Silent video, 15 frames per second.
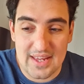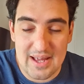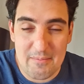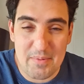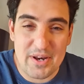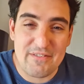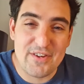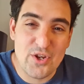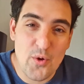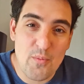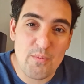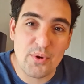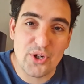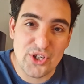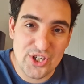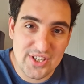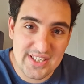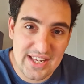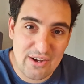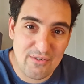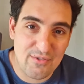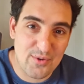But if you don't push
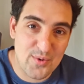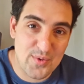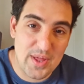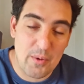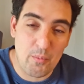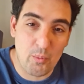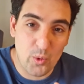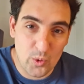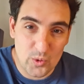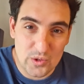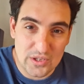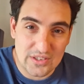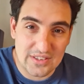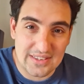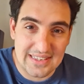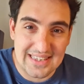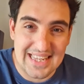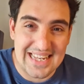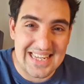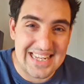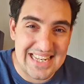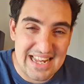yourself through them walls,
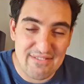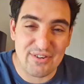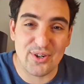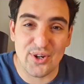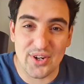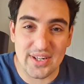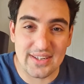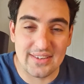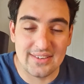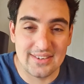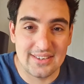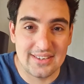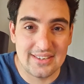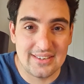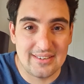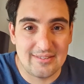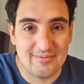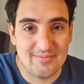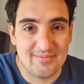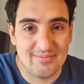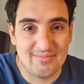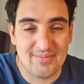then you're never gonna,
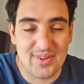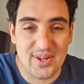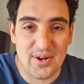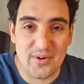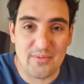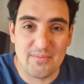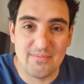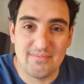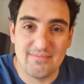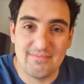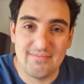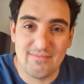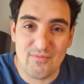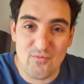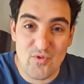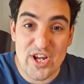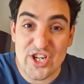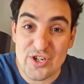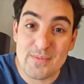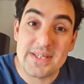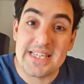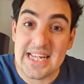you know, reach
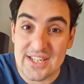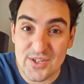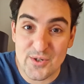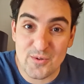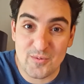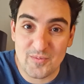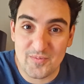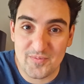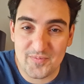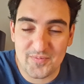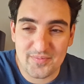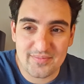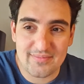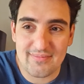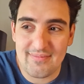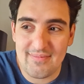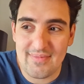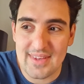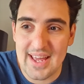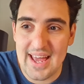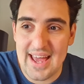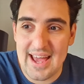your potential.
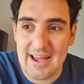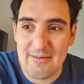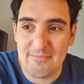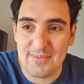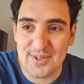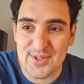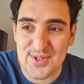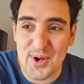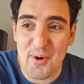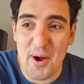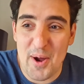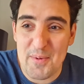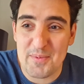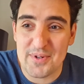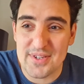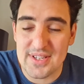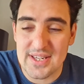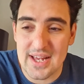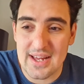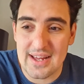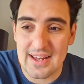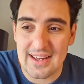So I was
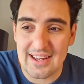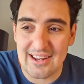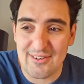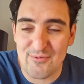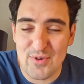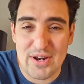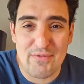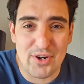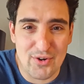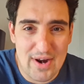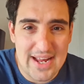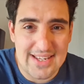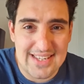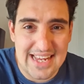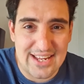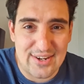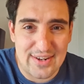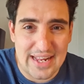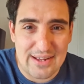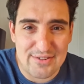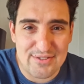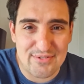really regretting taking on
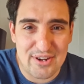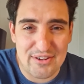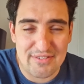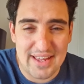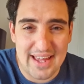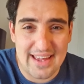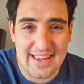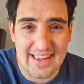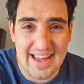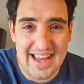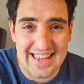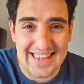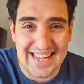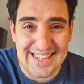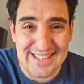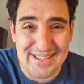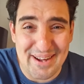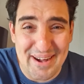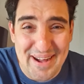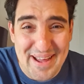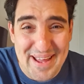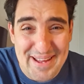Couch to 5K at that
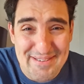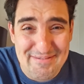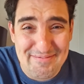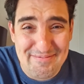time.